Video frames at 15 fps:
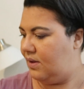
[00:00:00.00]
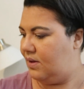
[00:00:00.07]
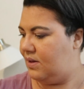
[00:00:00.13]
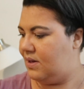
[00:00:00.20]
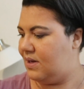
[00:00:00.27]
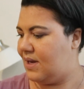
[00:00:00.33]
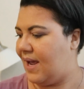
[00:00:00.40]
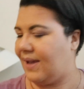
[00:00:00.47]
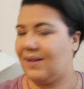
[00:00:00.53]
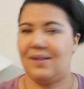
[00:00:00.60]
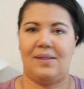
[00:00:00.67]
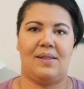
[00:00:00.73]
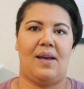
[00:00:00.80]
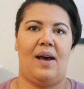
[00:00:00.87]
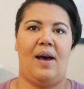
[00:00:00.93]

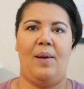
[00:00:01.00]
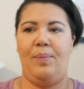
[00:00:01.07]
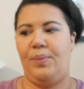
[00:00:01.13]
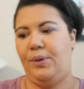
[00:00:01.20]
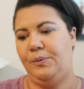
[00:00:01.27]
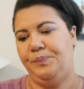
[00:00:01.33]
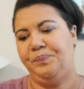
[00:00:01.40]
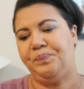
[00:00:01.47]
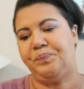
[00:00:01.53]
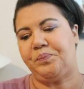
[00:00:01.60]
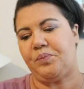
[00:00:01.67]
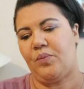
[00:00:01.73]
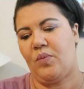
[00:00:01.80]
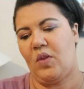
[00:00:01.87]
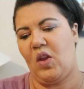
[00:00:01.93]
Next up,
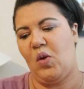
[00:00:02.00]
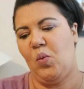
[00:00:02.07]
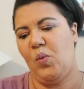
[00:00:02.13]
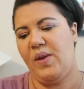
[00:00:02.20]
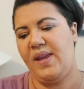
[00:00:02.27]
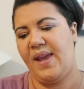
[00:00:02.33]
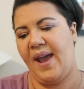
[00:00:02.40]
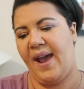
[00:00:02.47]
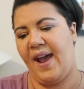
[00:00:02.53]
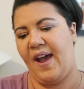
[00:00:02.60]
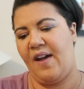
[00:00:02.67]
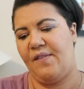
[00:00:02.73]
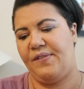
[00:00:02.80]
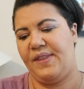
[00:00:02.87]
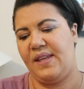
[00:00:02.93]
we
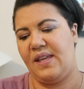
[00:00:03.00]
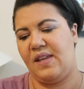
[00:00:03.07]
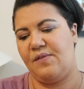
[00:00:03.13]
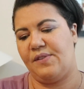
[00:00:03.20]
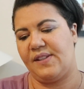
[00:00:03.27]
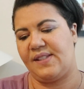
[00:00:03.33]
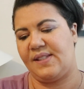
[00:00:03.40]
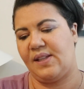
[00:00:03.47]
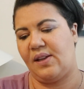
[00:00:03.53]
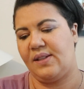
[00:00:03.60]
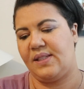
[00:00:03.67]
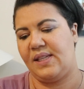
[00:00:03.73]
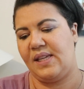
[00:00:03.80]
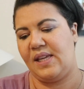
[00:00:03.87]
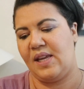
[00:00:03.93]
have the
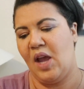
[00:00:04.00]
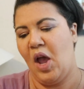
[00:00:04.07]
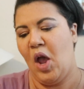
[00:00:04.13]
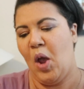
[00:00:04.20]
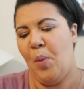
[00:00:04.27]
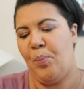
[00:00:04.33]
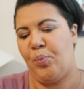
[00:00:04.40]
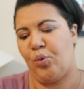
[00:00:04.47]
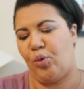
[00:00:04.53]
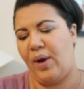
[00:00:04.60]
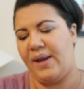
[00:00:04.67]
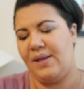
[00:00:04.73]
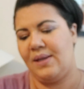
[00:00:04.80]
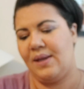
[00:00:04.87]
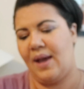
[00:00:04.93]
Vasanti
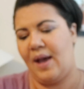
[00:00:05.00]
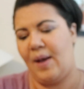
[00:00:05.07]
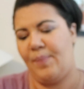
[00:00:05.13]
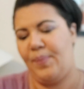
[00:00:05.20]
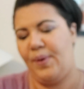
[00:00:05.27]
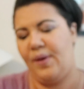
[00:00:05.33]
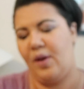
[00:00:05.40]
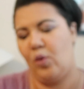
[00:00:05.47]
Brighten Up